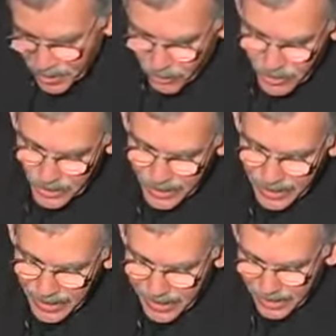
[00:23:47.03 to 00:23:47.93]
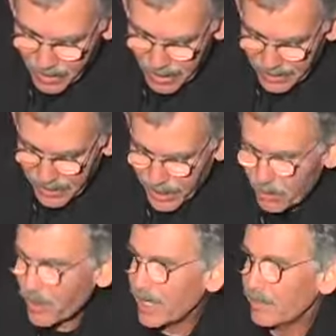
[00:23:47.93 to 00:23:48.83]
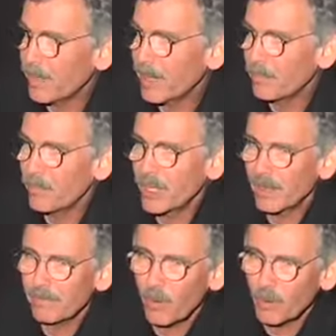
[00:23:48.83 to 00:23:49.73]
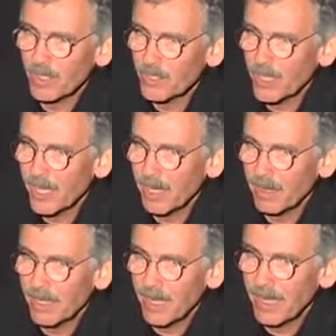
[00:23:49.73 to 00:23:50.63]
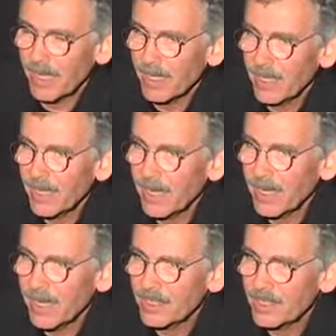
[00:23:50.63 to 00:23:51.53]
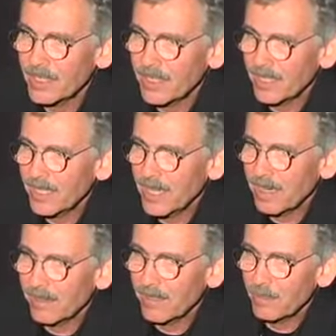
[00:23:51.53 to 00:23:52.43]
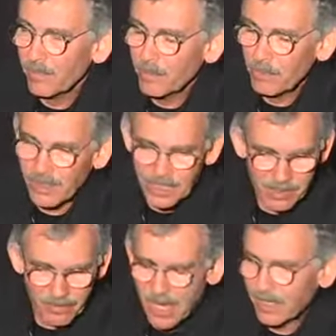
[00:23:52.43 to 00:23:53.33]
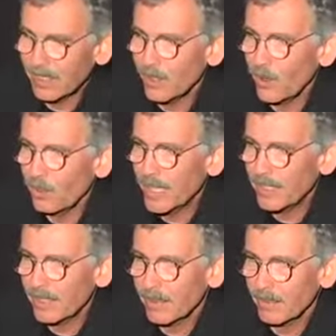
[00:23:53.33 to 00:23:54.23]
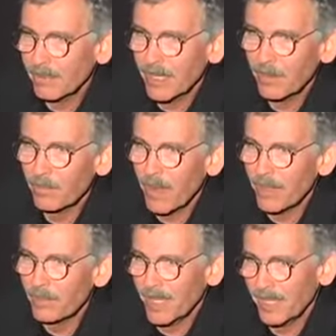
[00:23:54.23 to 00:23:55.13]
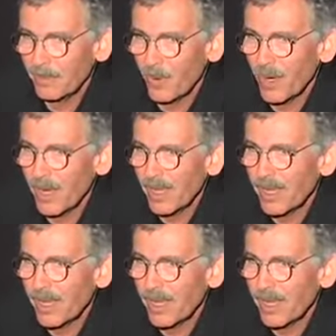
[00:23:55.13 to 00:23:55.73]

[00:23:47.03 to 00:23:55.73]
usually go out to the airport and I bring a folding chair and I just sit there, and the police have gotten to know me, so they don't bother me anymore.